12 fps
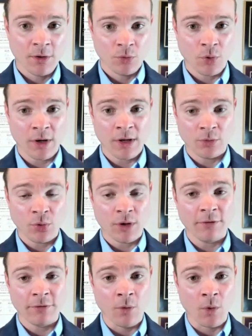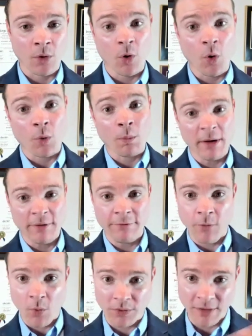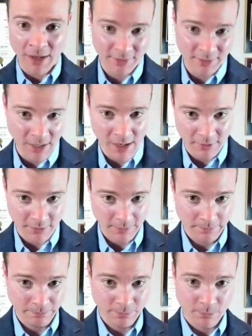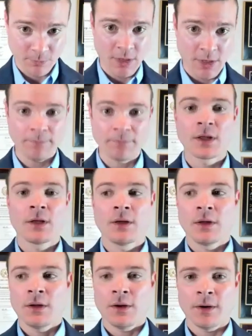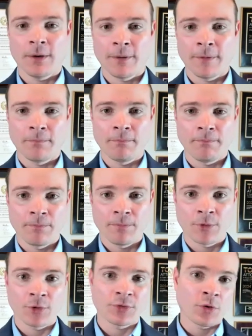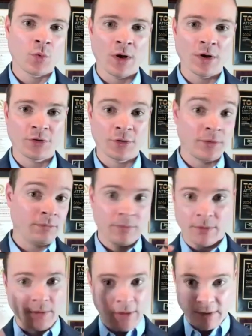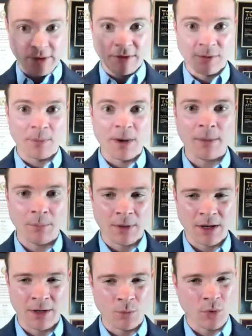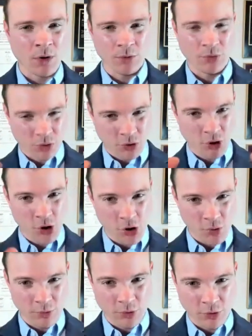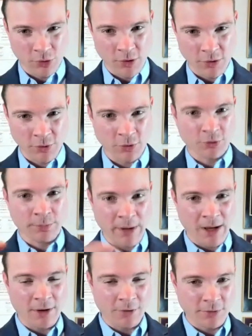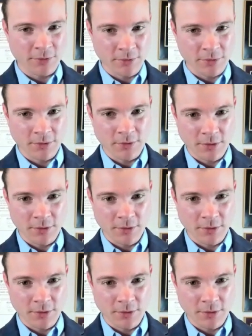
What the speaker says: 2024, or before that date. Okay. There's a question, at least in my mind. Well, does your spouse,